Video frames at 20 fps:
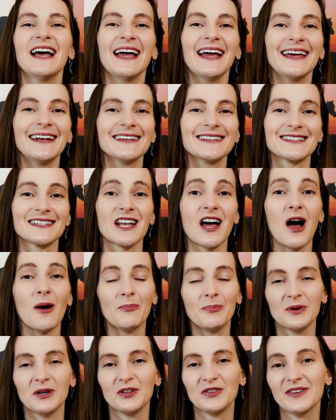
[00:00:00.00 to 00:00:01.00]
it is
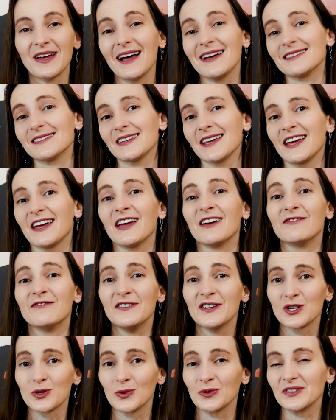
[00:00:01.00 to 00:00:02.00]
not built as a
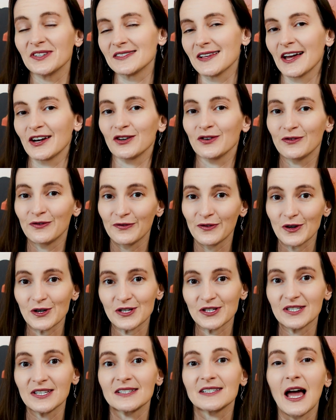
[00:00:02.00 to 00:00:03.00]
visual designer
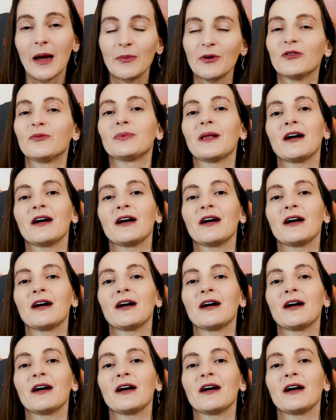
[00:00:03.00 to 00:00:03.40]
first type of